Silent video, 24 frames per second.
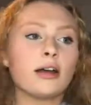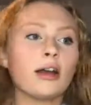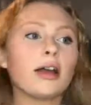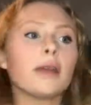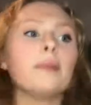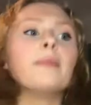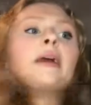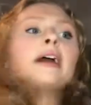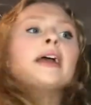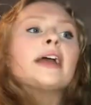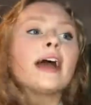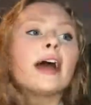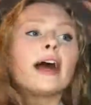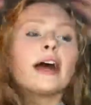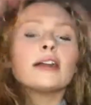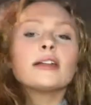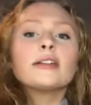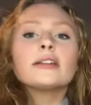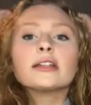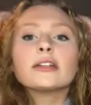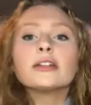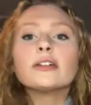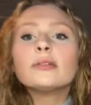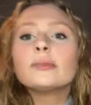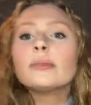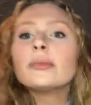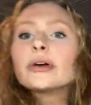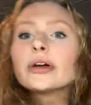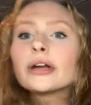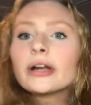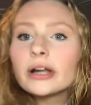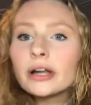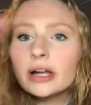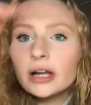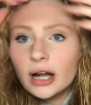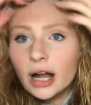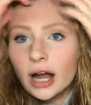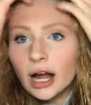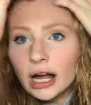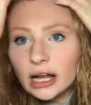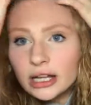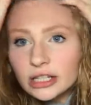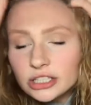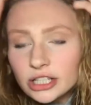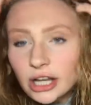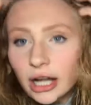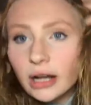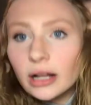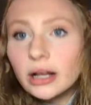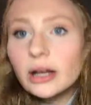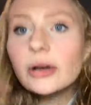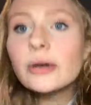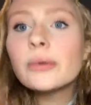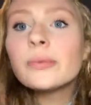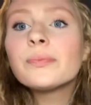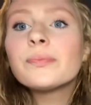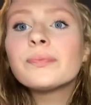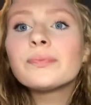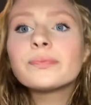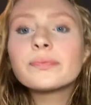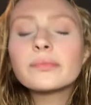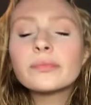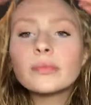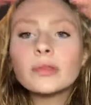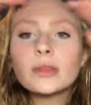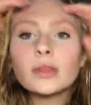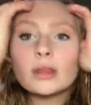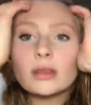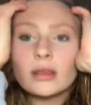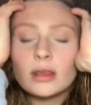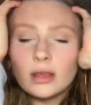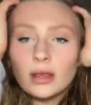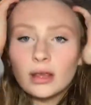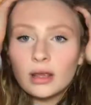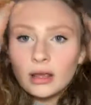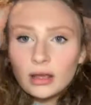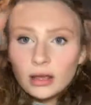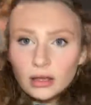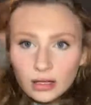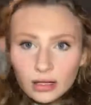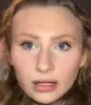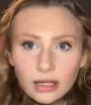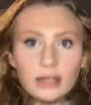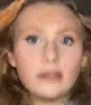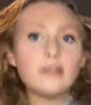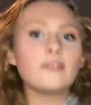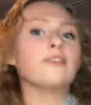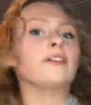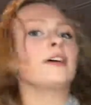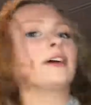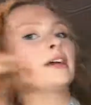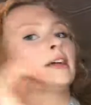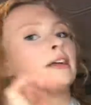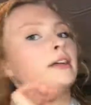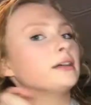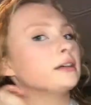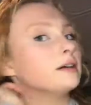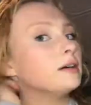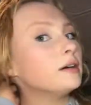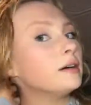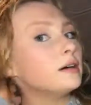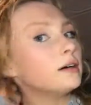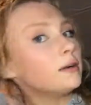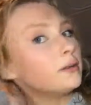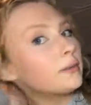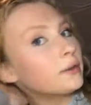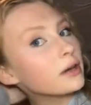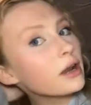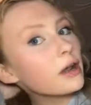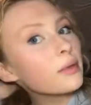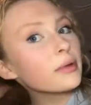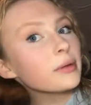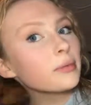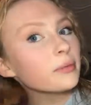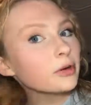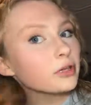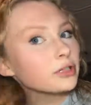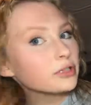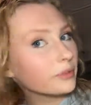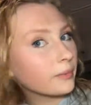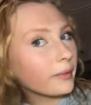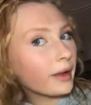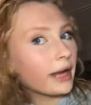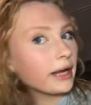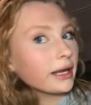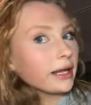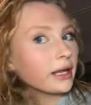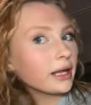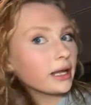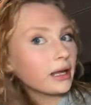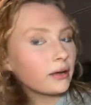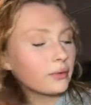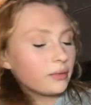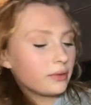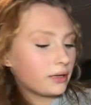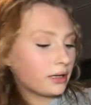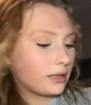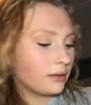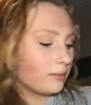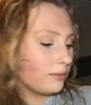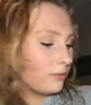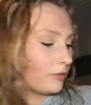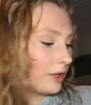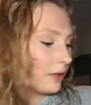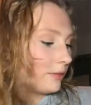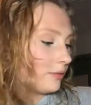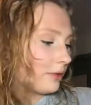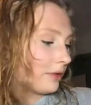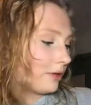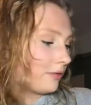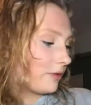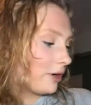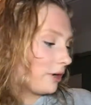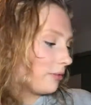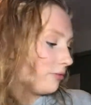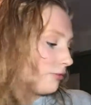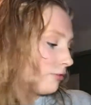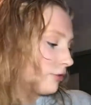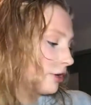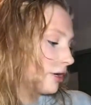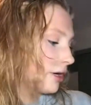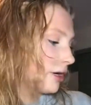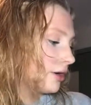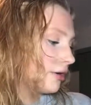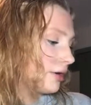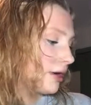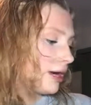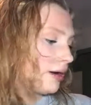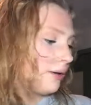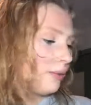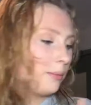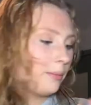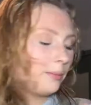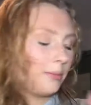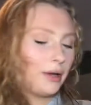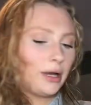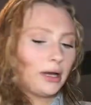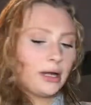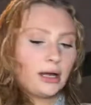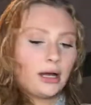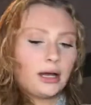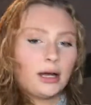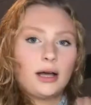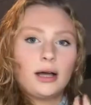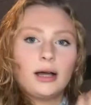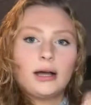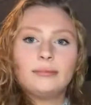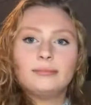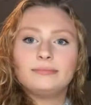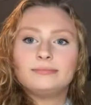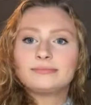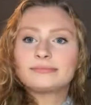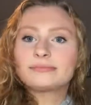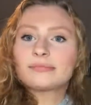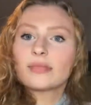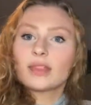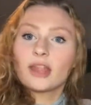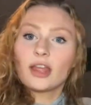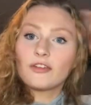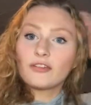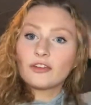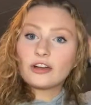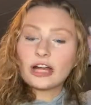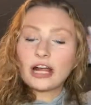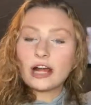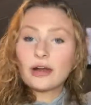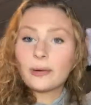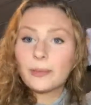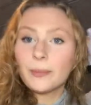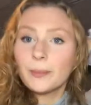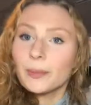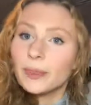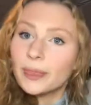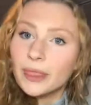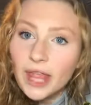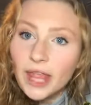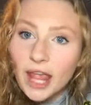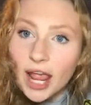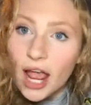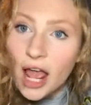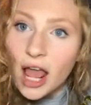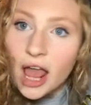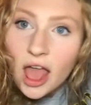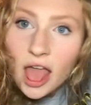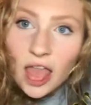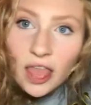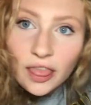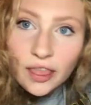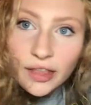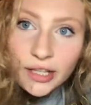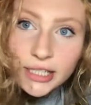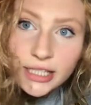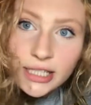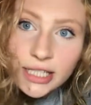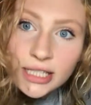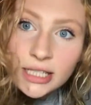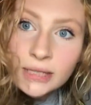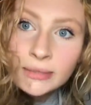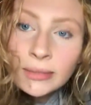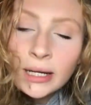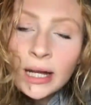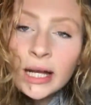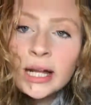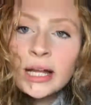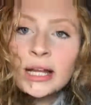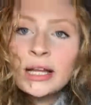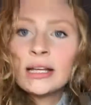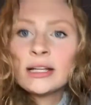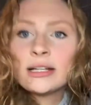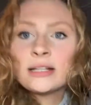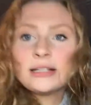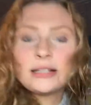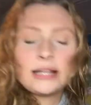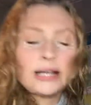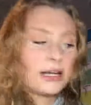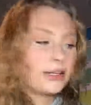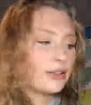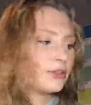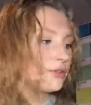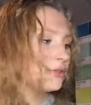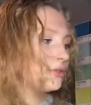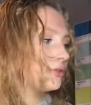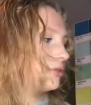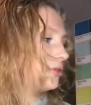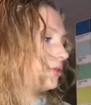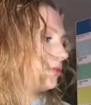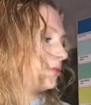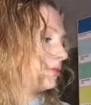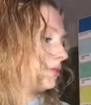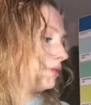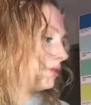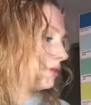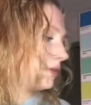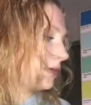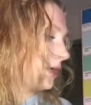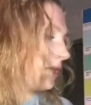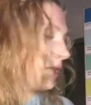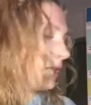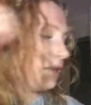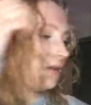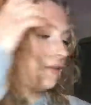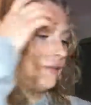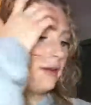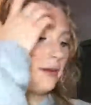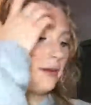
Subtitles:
I might add a little more eyeshadow if I want to be more dramatic right before I go out, but for now, this is my natural kind of